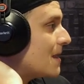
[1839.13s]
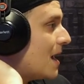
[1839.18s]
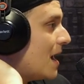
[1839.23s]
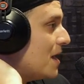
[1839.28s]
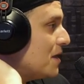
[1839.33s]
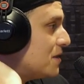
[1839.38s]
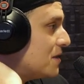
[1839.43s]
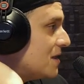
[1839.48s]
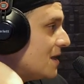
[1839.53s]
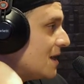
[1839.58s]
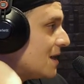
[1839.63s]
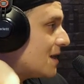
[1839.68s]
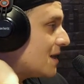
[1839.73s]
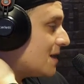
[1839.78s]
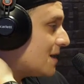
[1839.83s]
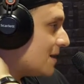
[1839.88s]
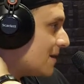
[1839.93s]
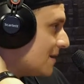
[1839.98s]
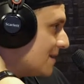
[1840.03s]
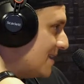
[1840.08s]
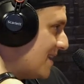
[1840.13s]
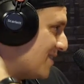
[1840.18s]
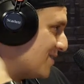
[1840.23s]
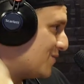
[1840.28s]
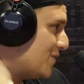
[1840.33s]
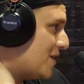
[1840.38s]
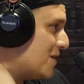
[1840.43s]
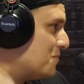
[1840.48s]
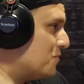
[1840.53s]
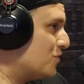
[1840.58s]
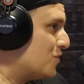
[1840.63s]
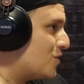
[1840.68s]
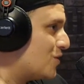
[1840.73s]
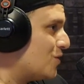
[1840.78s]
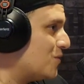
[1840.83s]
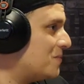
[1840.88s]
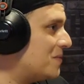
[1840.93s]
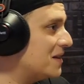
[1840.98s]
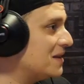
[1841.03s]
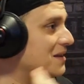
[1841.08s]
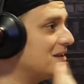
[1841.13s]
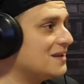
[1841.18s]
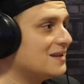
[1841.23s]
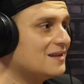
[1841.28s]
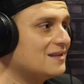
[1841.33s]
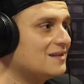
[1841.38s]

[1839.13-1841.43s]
I think that's very brutal, but